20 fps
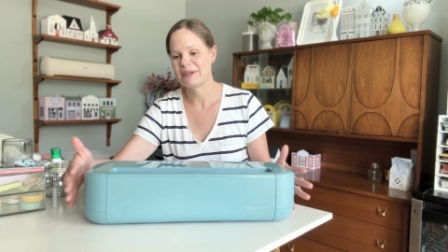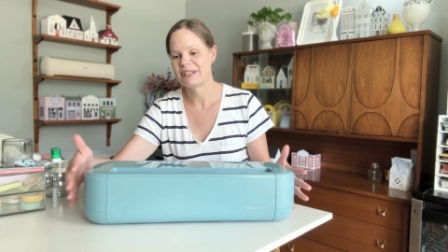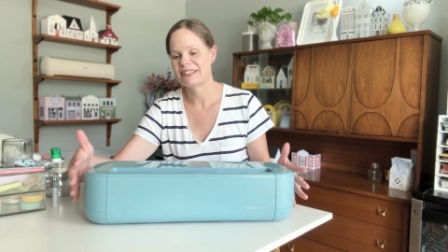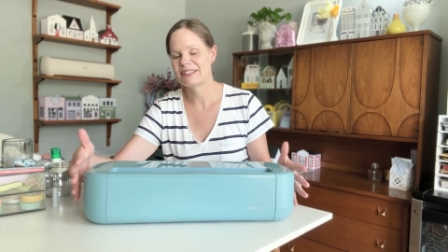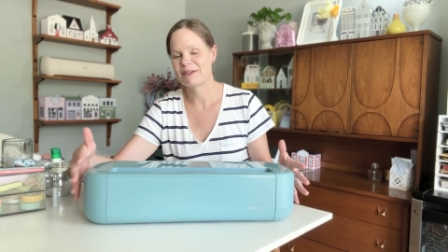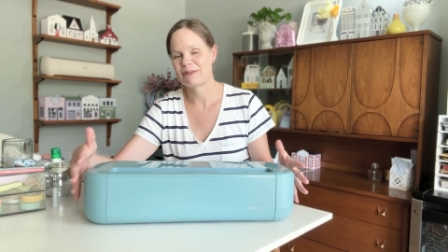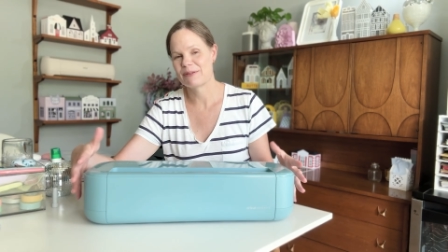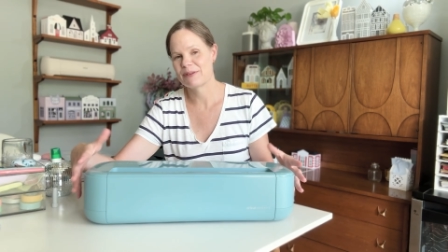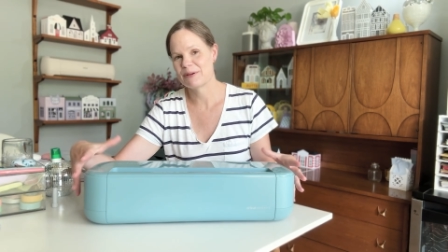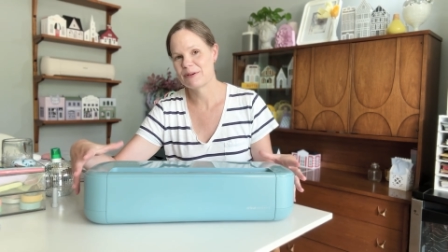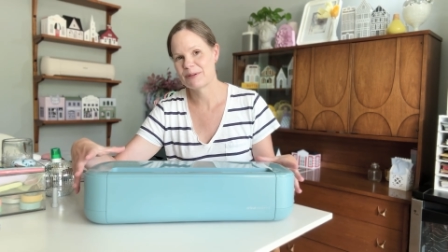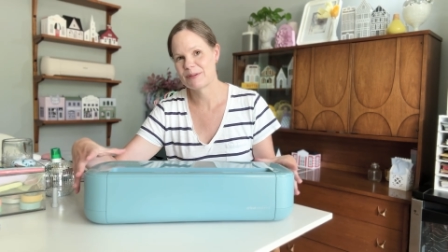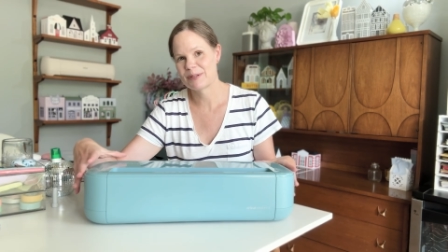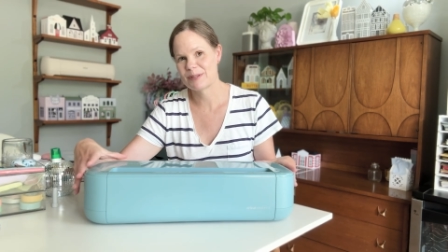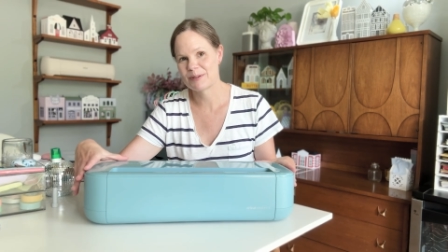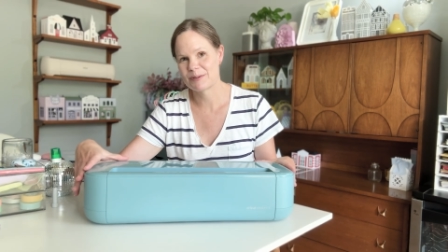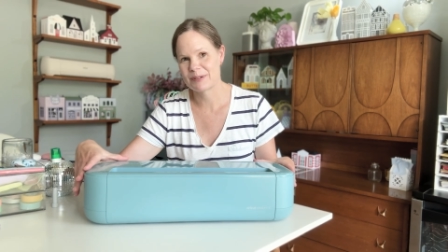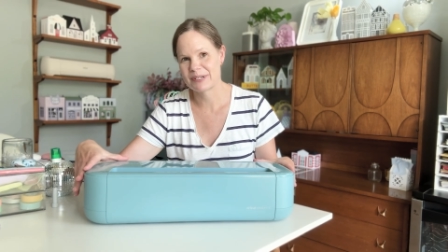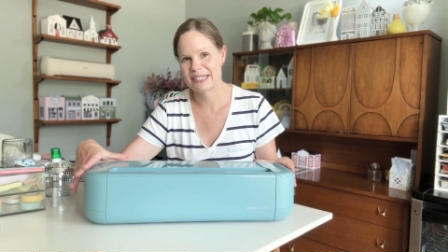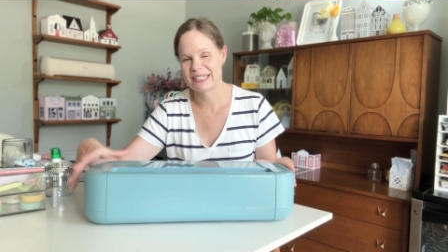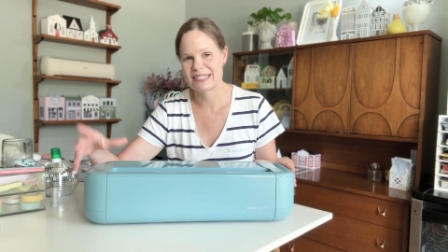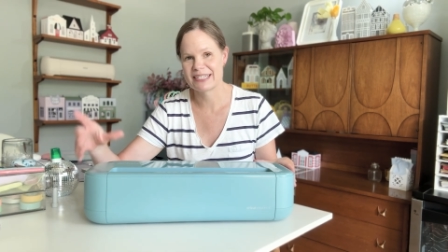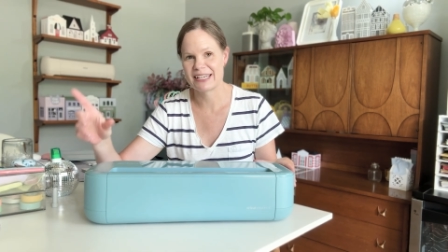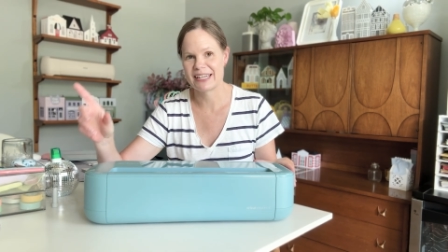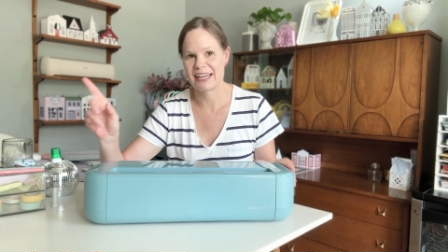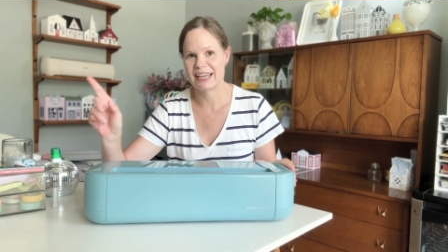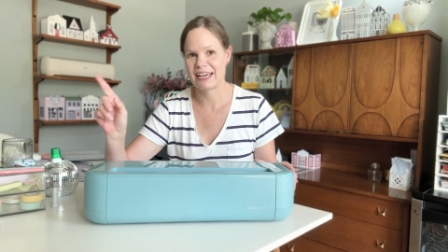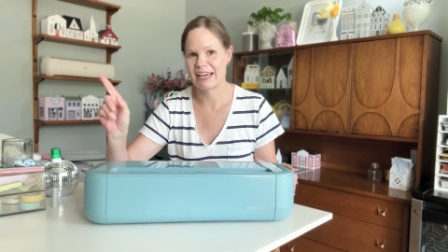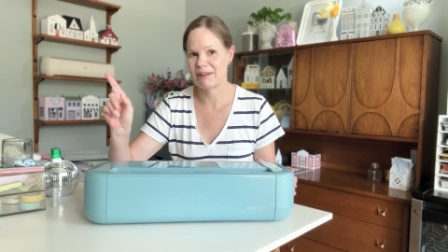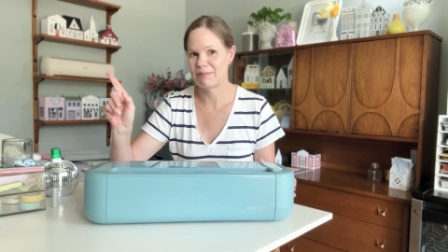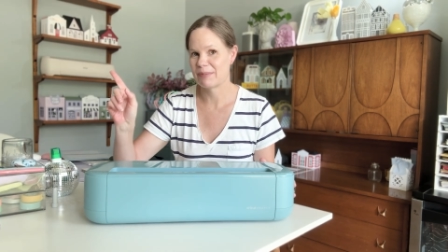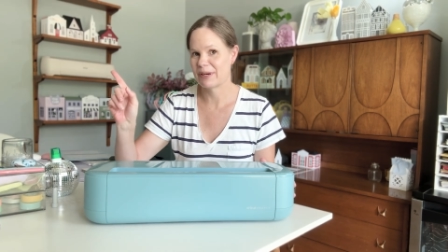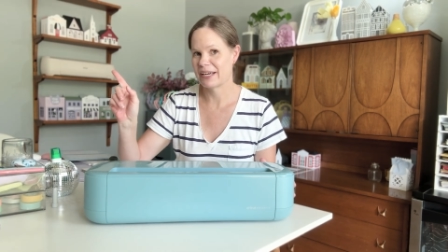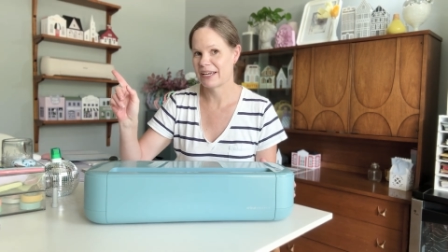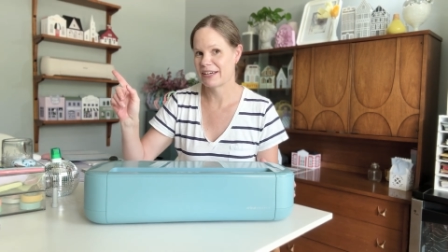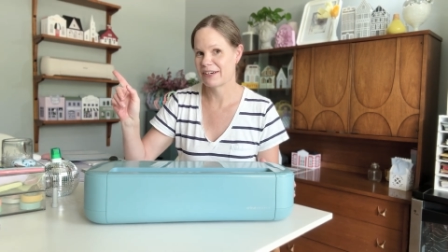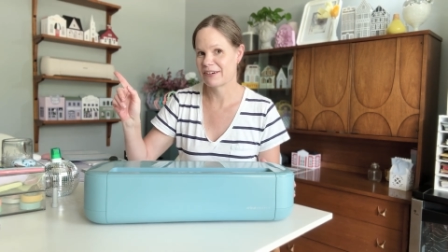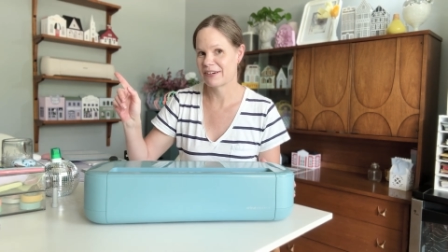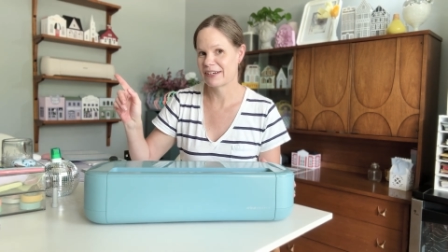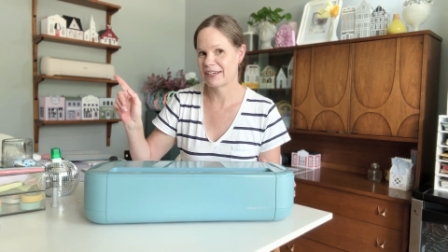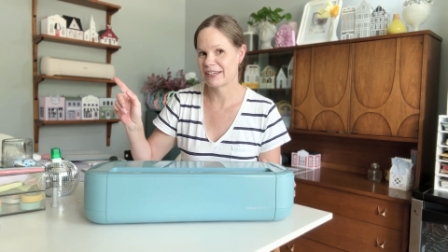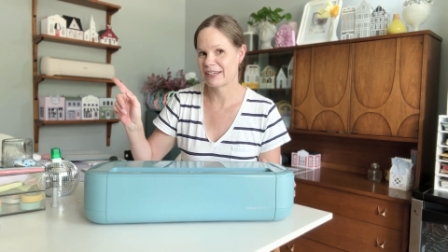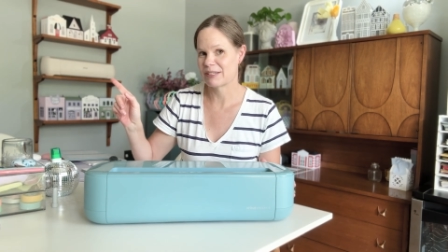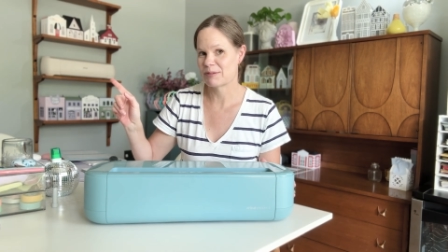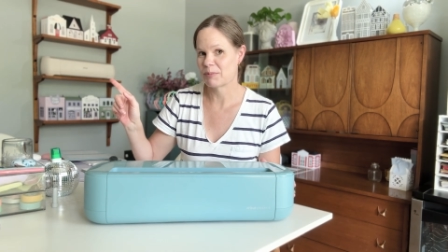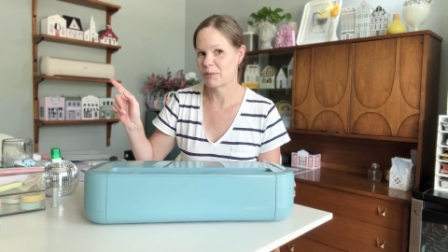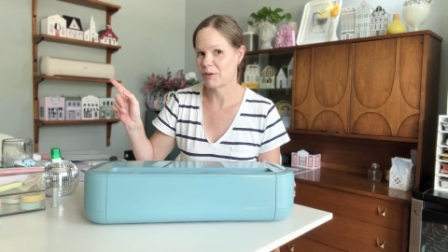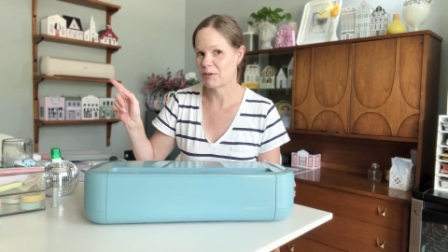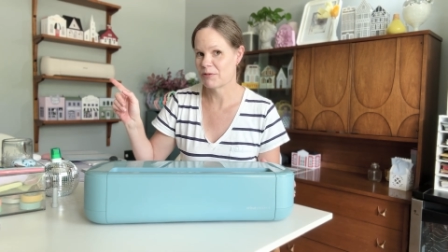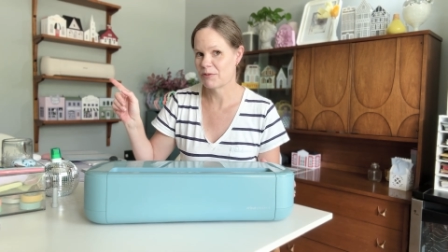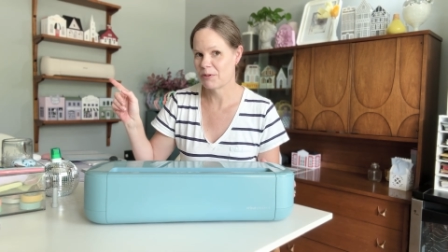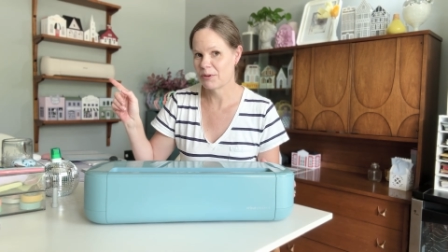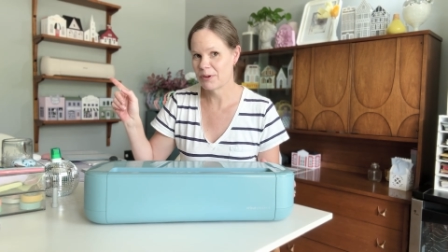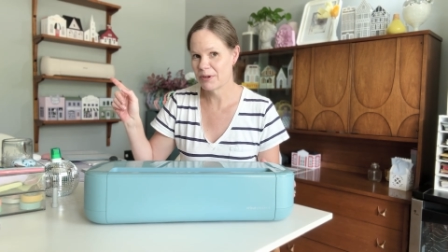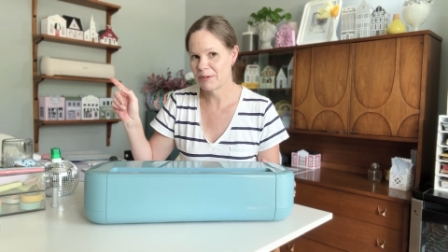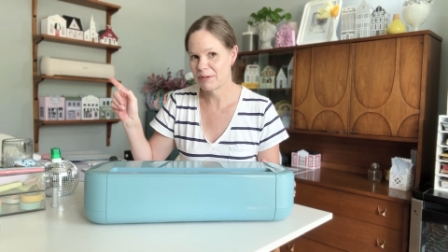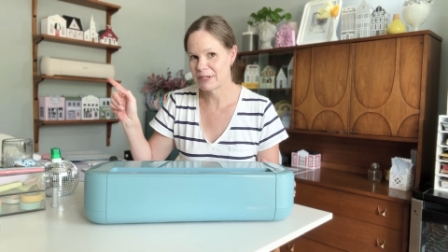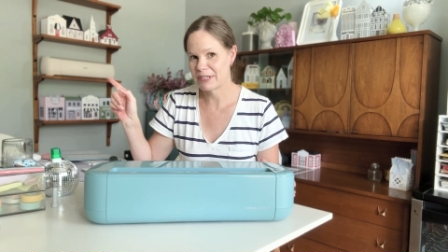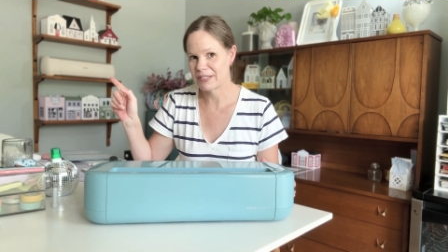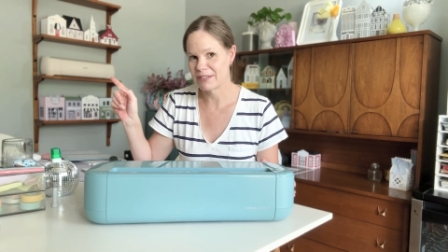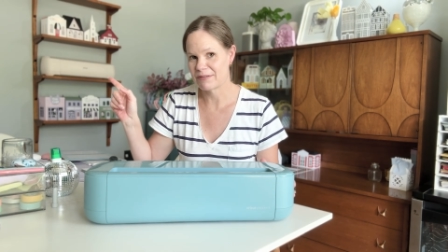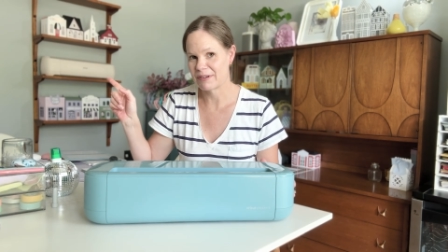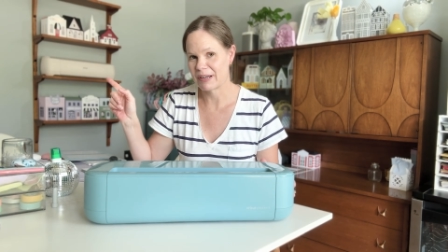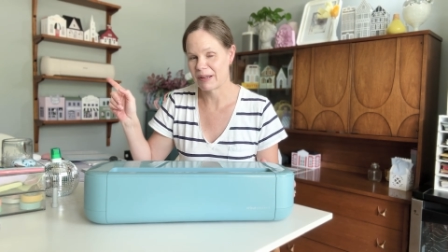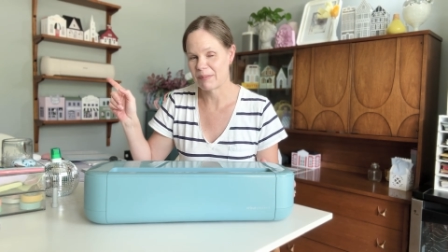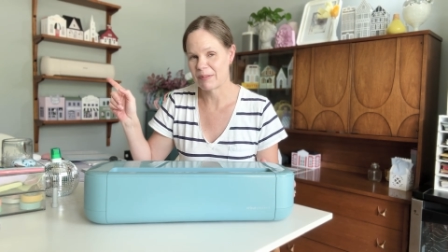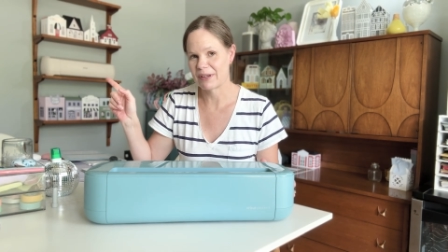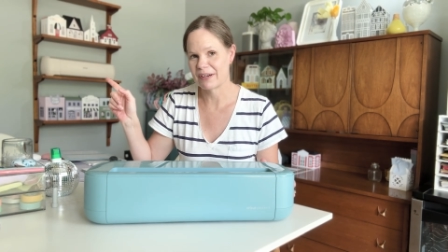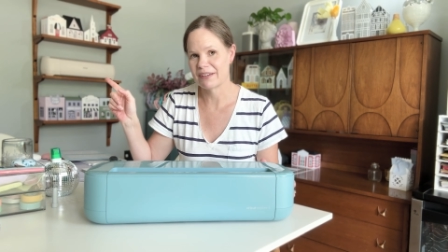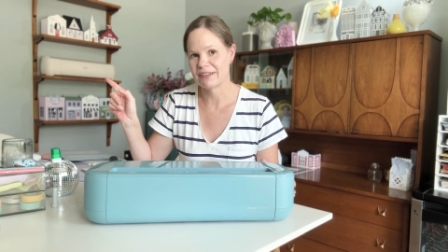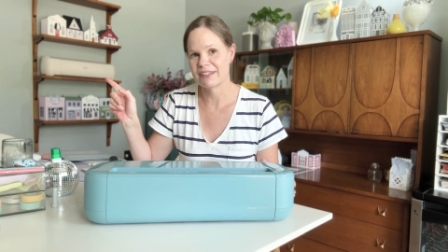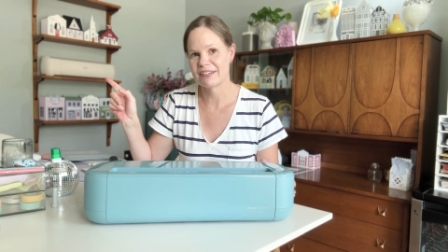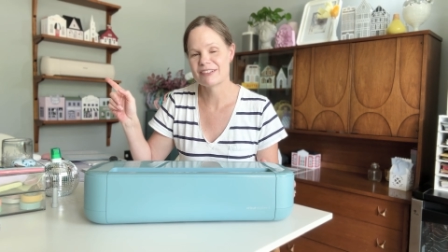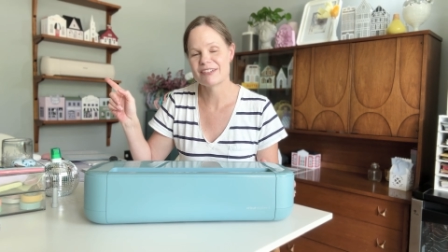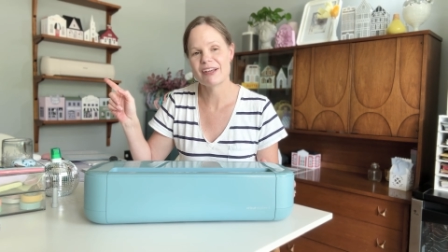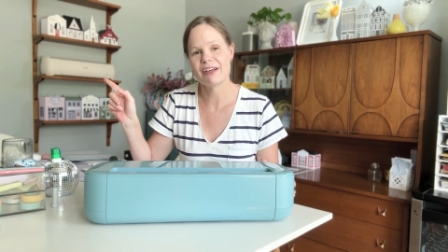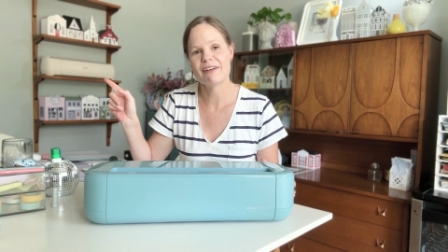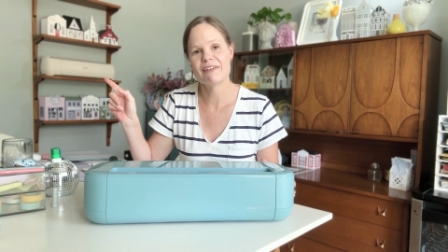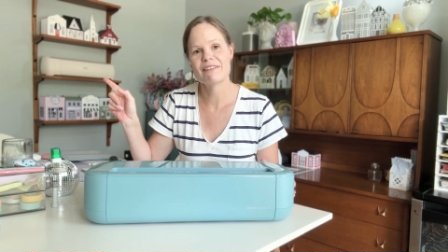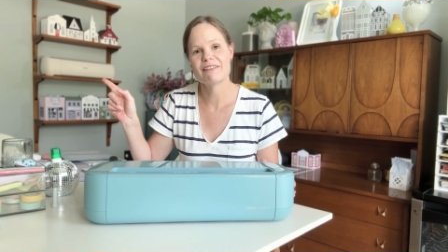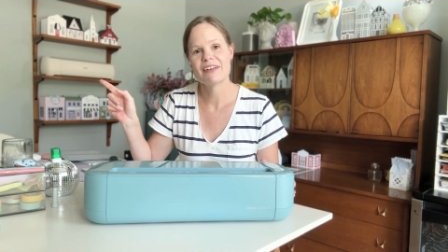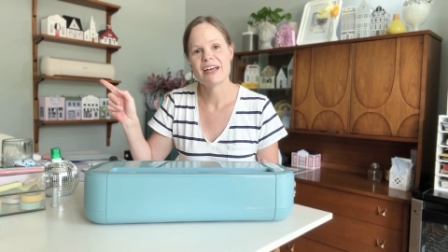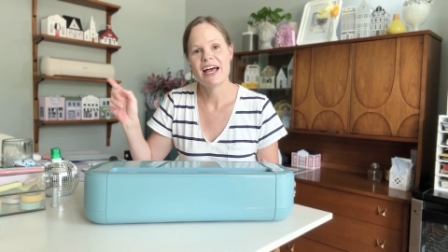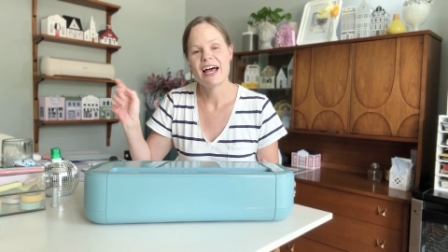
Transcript: So the whole story is that I had my Cricut Explore 4, which is right up there on the shelf.